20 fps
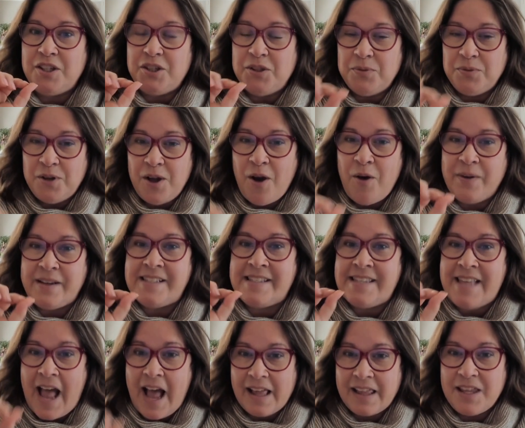you know
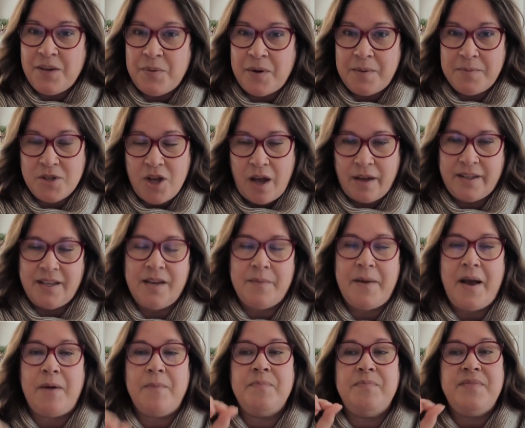exactly what I'm talking
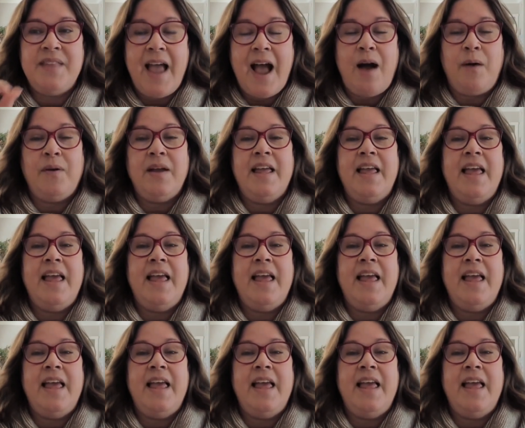about. Now,